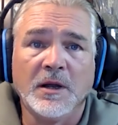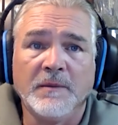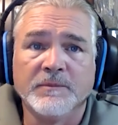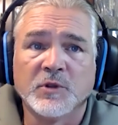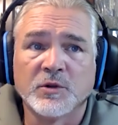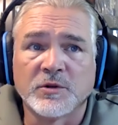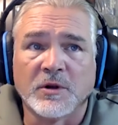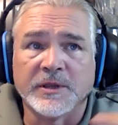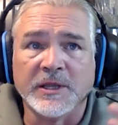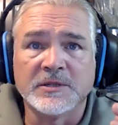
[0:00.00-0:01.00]
Those are all
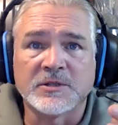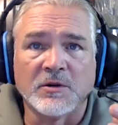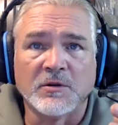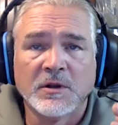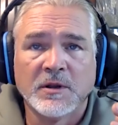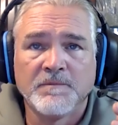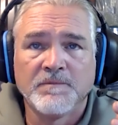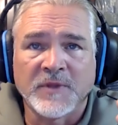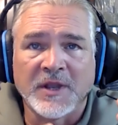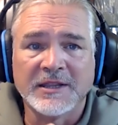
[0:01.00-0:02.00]
things. So
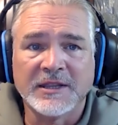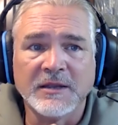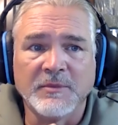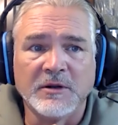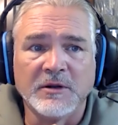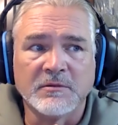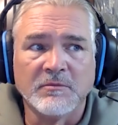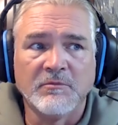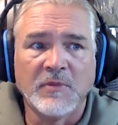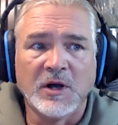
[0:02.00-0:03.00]
I think about
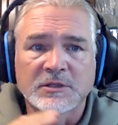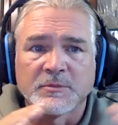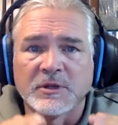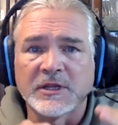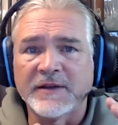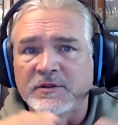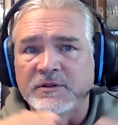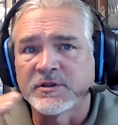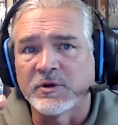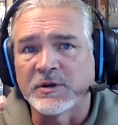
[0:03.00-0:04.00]
multiple levels
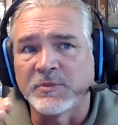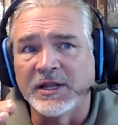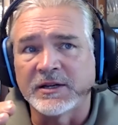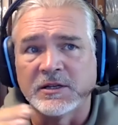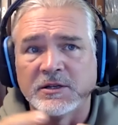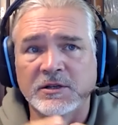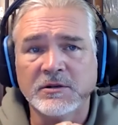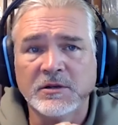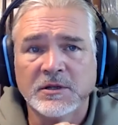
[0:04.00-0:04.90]
of what a plant can do.